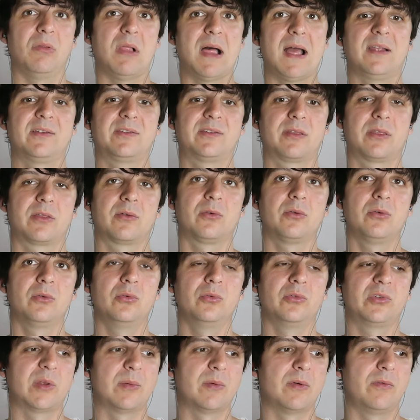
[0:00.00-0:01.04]
blast
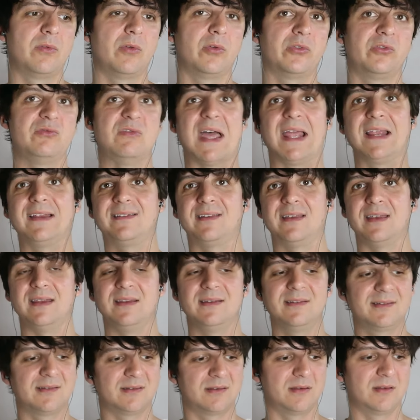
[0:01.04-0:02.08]
through some of those
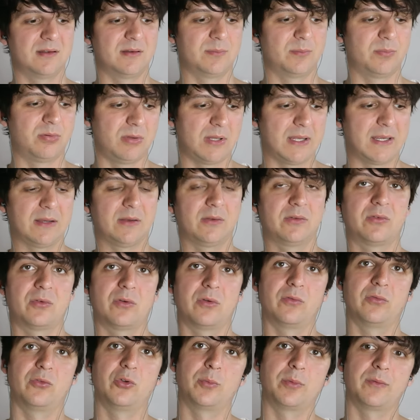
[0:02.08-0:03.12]
niceties, the polite,
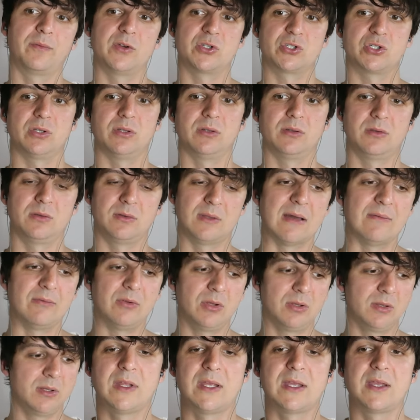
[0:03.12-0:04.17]
sort of superficial
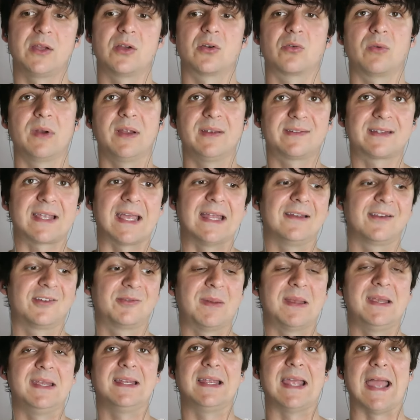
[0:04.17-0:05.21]
level, taking a risk and
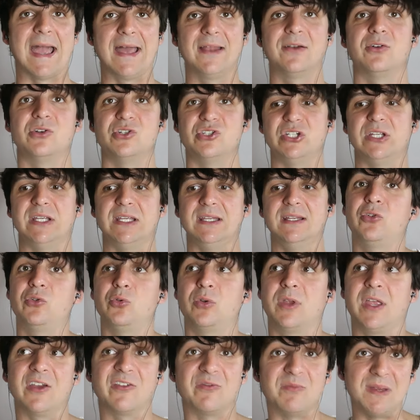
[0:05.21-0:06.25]
expending energy to
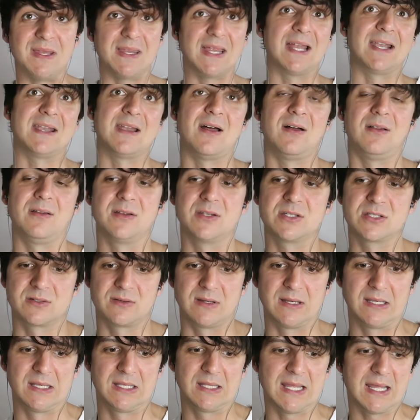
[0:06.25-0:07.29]
give me that knowledge,
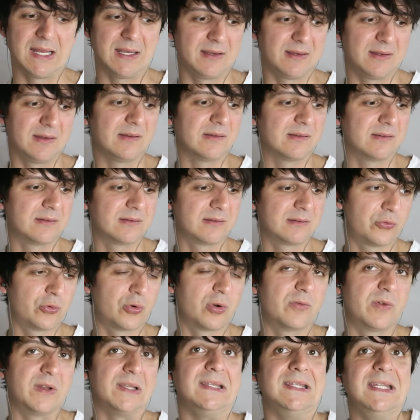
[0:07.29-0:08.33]
right? That is
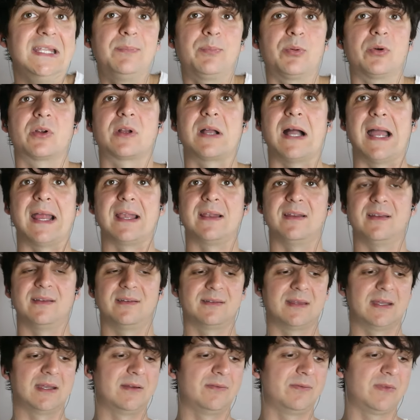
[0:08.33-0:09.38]
sort of a deeper
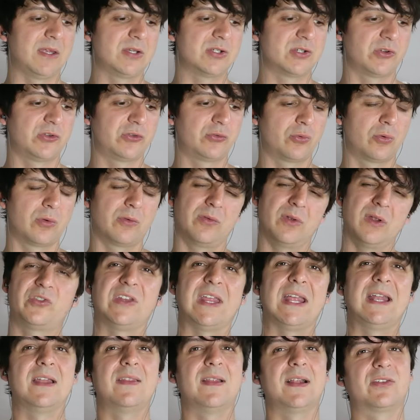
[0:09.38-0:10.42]
kindness than if they just sort of
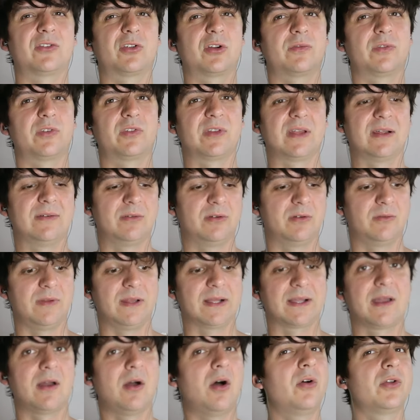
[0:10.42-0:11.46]
stayed on that surface level of
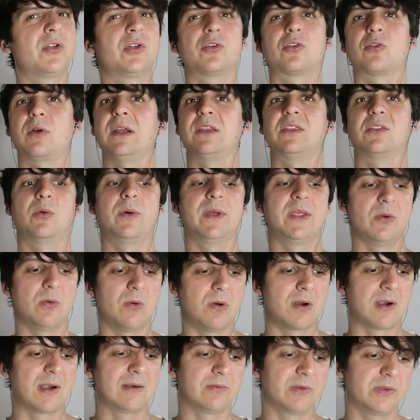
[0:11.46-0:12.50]
like, oh, you're great the way you
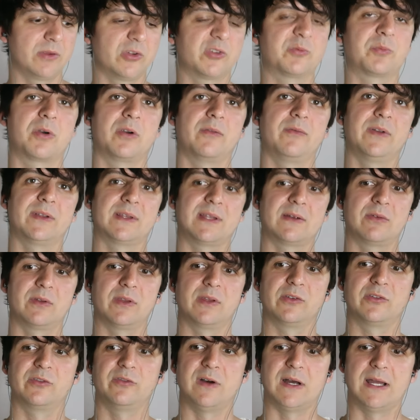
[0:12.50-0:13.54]
are, everything's perfect,
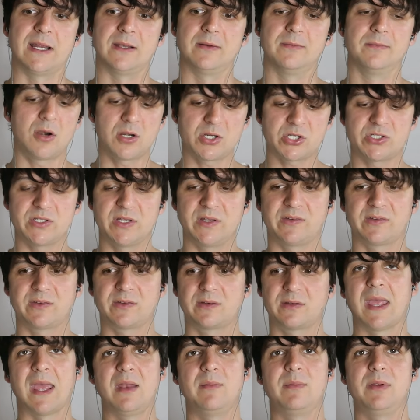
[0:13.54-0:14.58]
everything's fine.
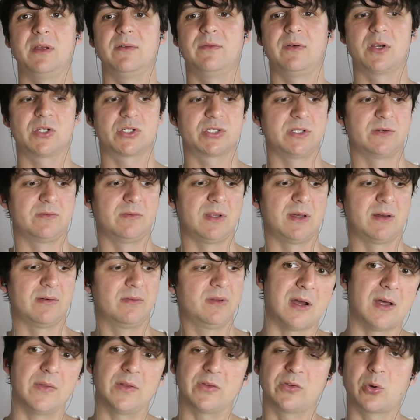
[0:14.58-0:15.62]
Harshness can be a function of
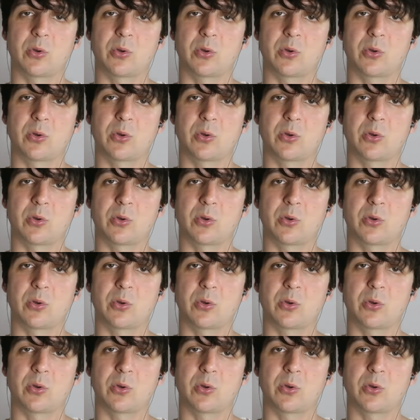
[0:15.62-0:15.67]
love. On the